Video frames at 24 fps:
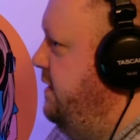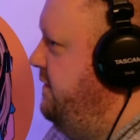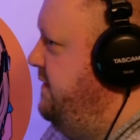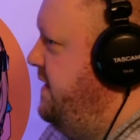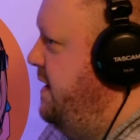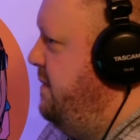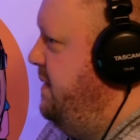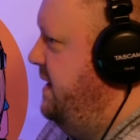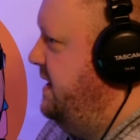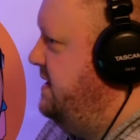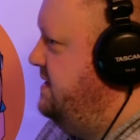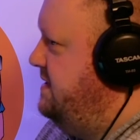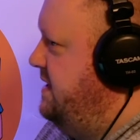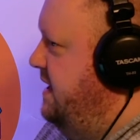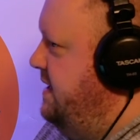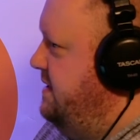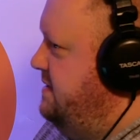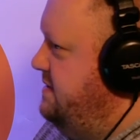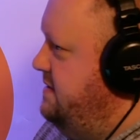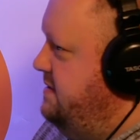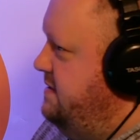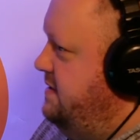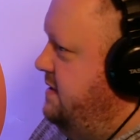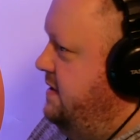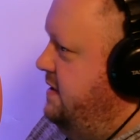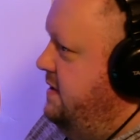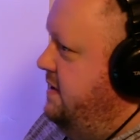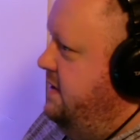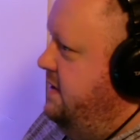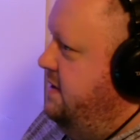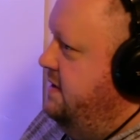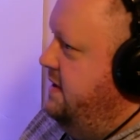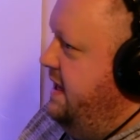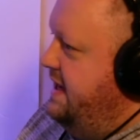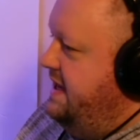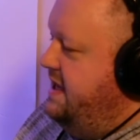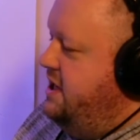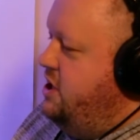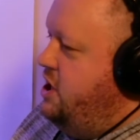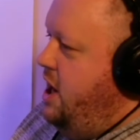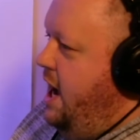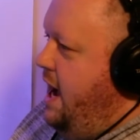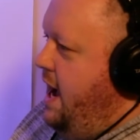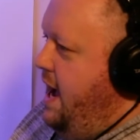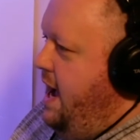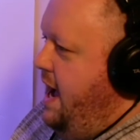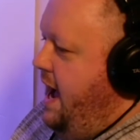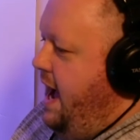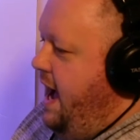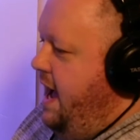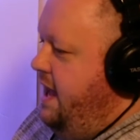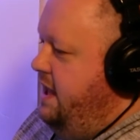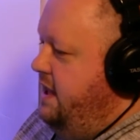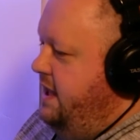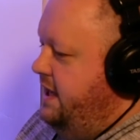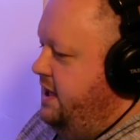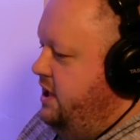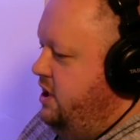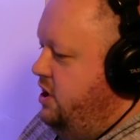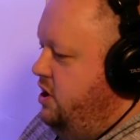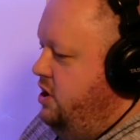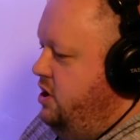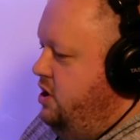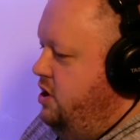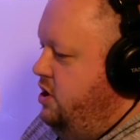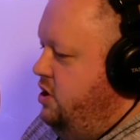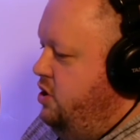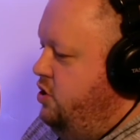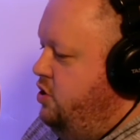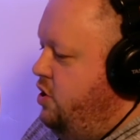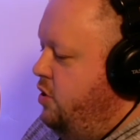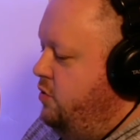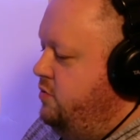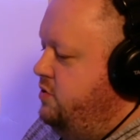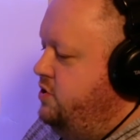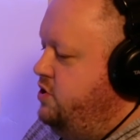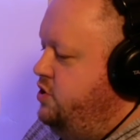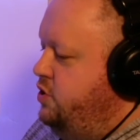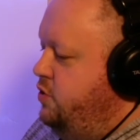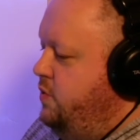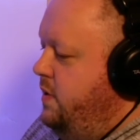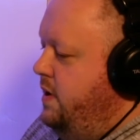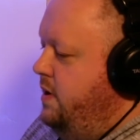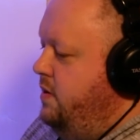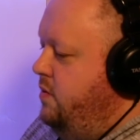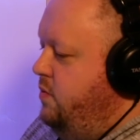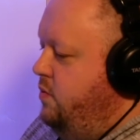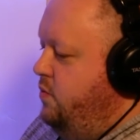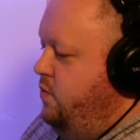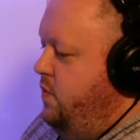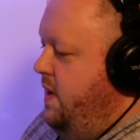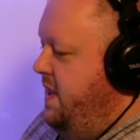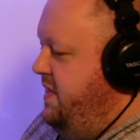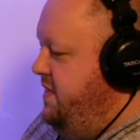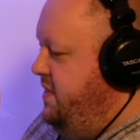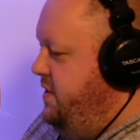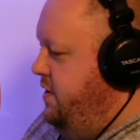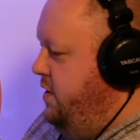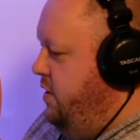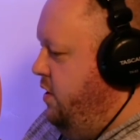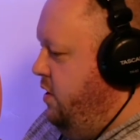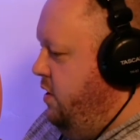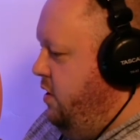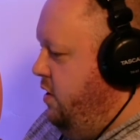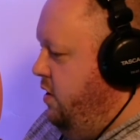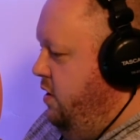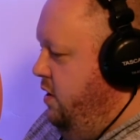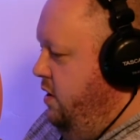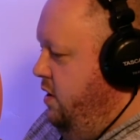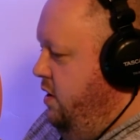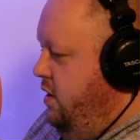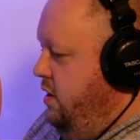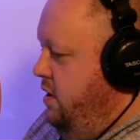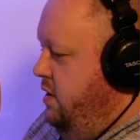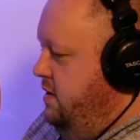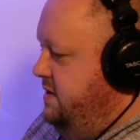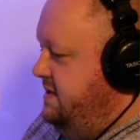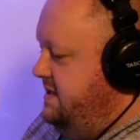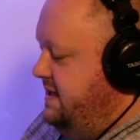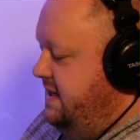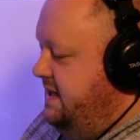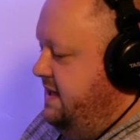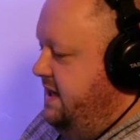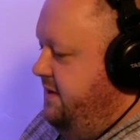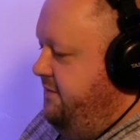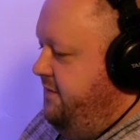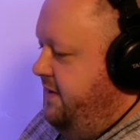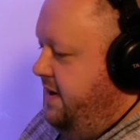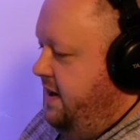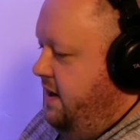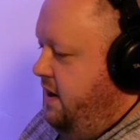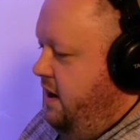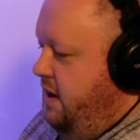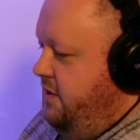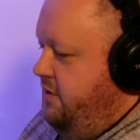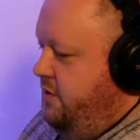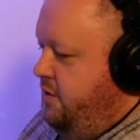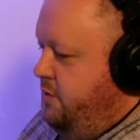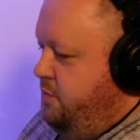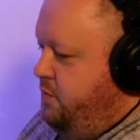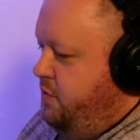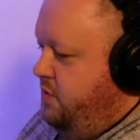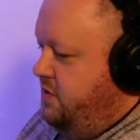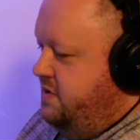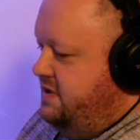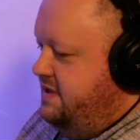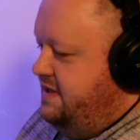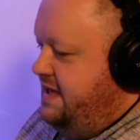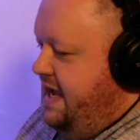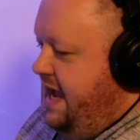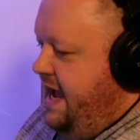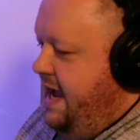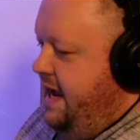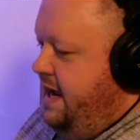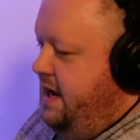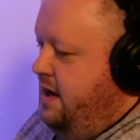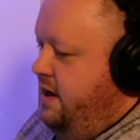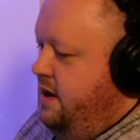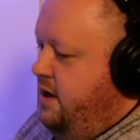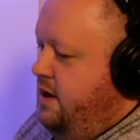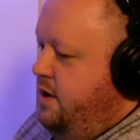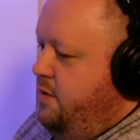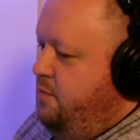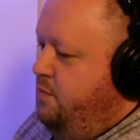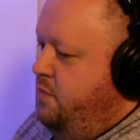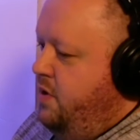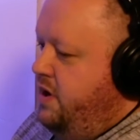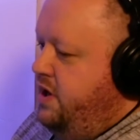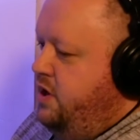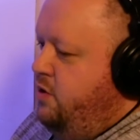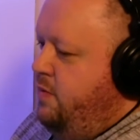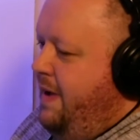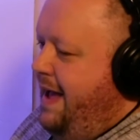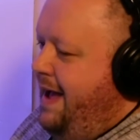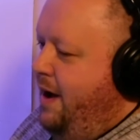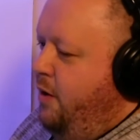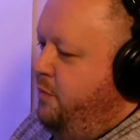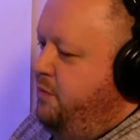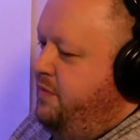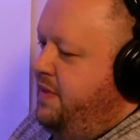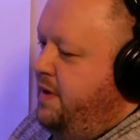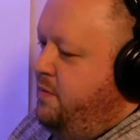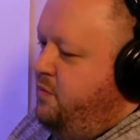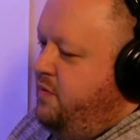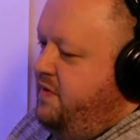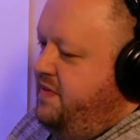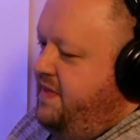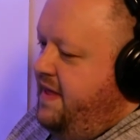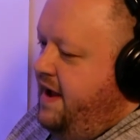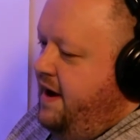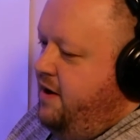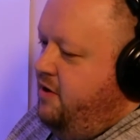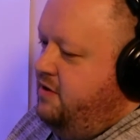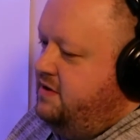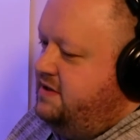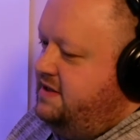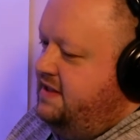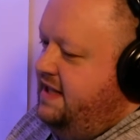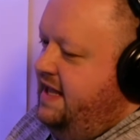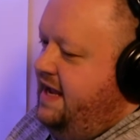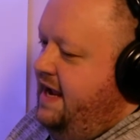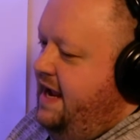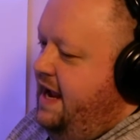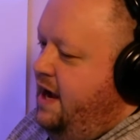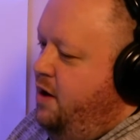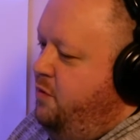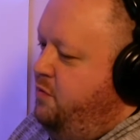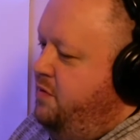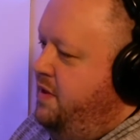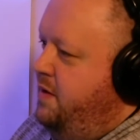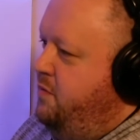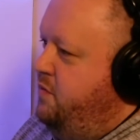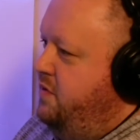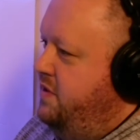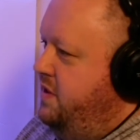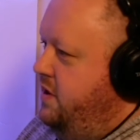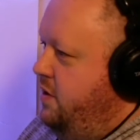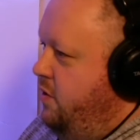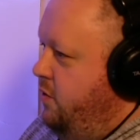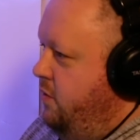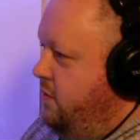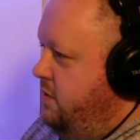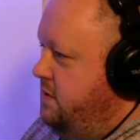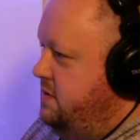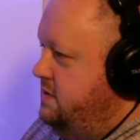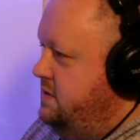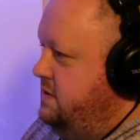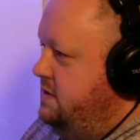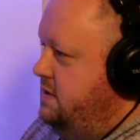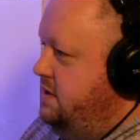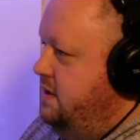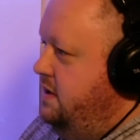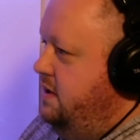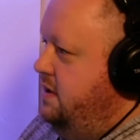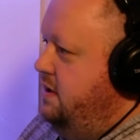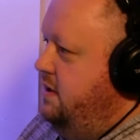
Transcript: if that makes sense. Like, like you don't do it with your significant other per se, but you help them with theirs and they help them with yours.